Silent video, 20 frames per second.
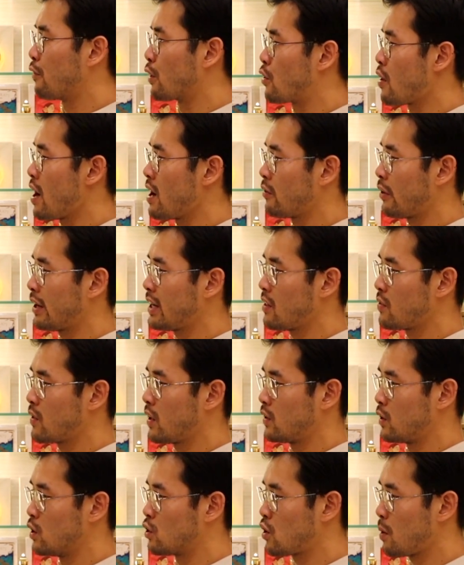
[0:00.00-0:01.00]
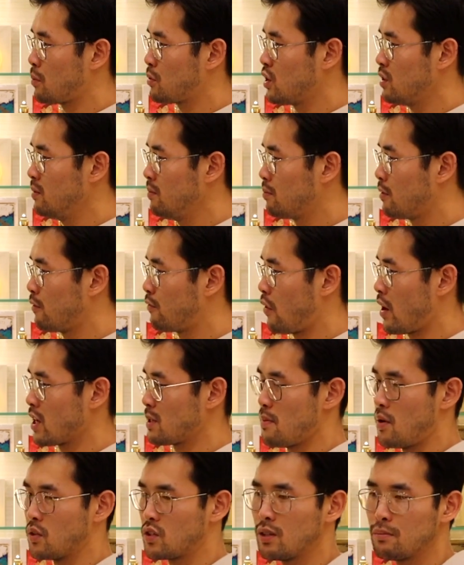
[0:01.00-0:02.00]
regret reading the description before I
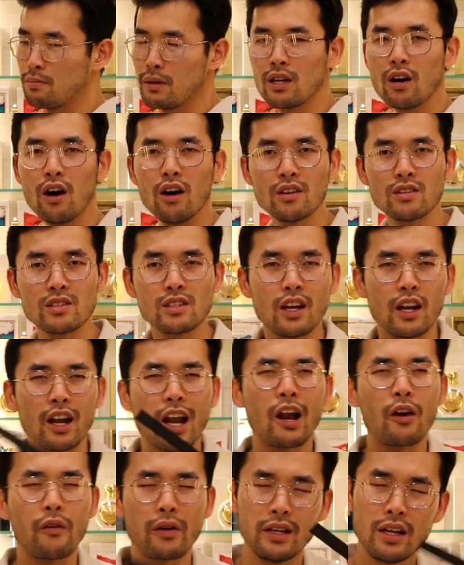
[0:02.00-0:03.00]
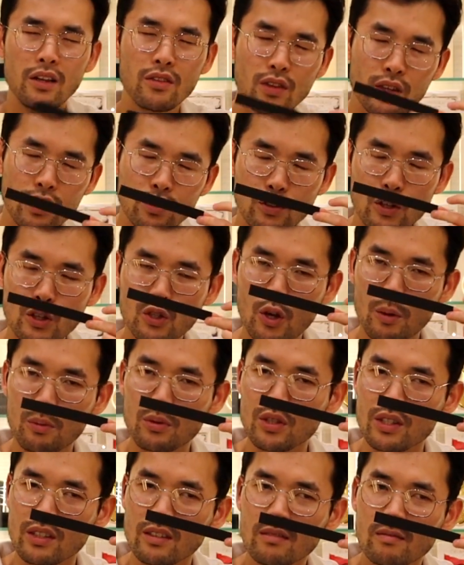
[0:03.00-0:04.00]
smelt it, because reading the
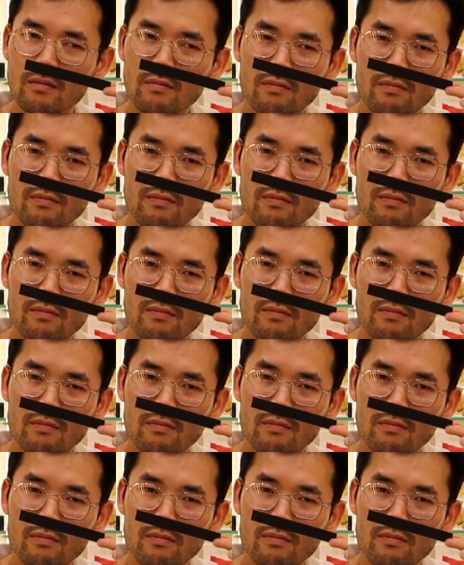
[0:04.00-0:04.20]
description